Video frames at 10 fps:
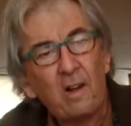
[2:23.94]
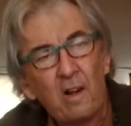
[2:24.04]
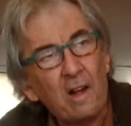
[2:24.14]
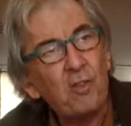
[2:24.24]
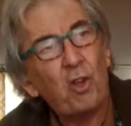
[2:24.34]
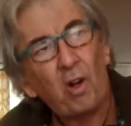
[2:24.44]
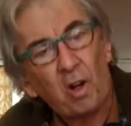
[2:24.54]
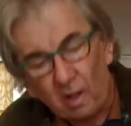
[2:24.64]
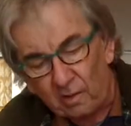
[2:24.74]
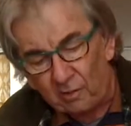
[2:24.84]
Cleanse your
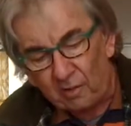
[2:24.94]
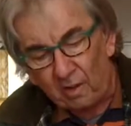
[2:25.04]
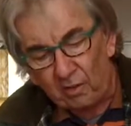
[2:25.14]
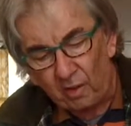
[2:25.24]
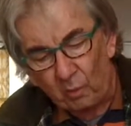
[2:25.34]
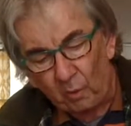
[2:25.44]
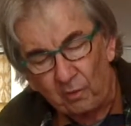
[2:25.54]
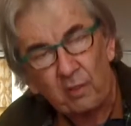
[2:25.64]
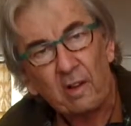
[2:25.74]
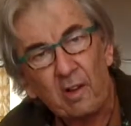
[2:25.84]
heart, it says here at
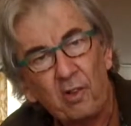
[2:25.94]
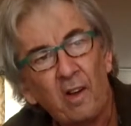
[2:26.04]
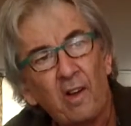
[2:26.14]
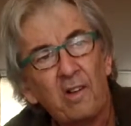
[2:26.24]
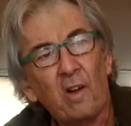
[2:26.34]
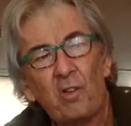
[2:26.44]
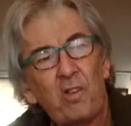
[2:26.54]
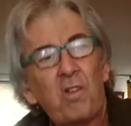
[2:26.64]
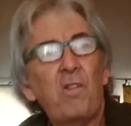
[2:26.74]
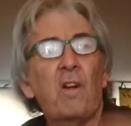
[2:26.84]
one stage. Now,
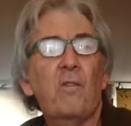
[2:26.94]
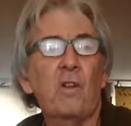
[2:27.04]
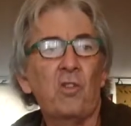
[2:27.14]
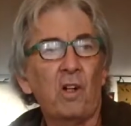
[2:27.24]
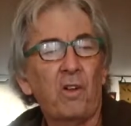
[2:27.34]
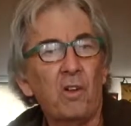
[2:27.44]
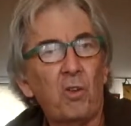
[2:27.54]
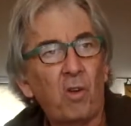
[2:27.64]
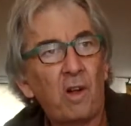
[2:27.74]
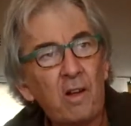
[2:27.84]
get rid of the junk in
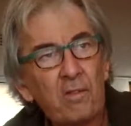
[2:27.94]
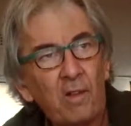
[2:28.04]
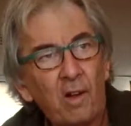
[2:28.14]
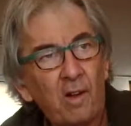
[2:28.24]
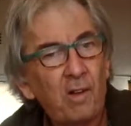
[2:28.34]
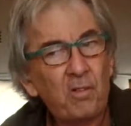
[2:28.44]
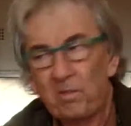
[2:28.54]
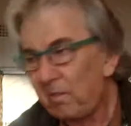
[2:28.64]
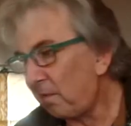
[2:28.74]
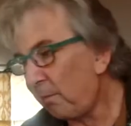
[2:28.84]
your life.
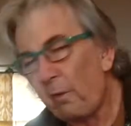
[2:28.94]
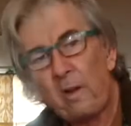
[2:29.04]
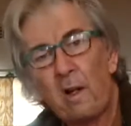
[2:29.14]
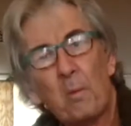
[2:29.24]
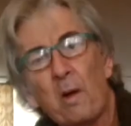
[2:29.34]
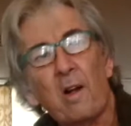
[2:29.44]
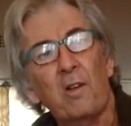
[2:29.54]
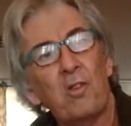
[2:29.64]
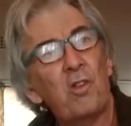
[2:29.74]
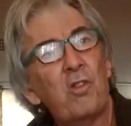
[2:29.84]
Forget about
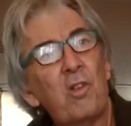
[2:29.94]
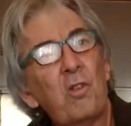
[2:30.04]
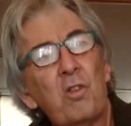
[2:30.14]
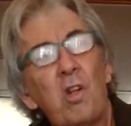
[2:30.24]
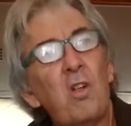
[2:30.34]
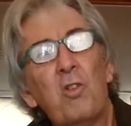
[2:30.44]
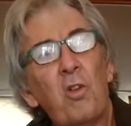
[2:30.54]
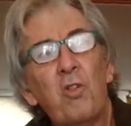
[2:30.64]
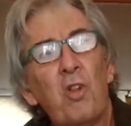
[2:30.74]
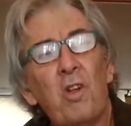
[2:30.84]
it. Just turn
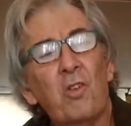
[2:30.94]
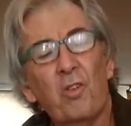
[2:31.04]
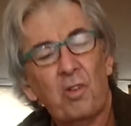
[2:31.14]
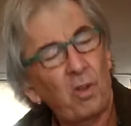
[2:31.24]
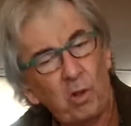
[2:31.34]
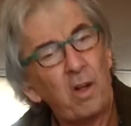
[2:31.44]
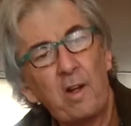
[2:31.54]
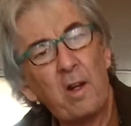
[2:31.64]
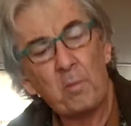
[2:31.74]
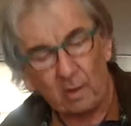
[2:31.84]
to Jesus. Look
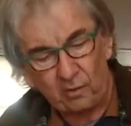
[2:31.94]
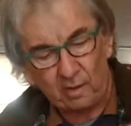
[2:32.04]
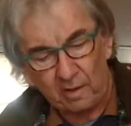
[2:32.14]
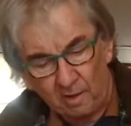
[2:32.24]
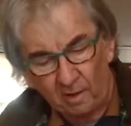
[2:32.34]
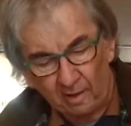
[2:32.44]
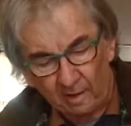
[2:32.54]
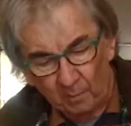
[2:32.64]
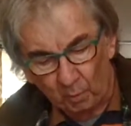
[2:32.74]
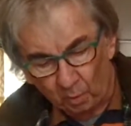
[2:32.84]
at Him and say, "Here I
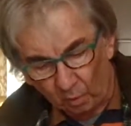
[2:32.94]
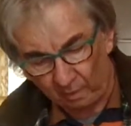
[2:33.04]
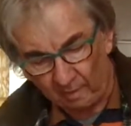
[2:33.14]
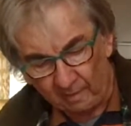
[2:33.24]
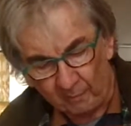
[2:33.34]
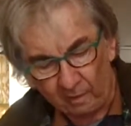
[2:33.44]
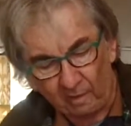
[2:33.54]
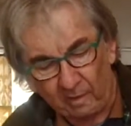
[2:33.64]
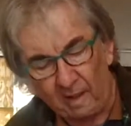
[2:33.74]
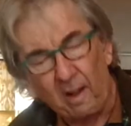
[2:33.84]
am, Lord."
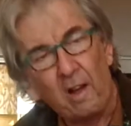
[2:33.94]
Okay?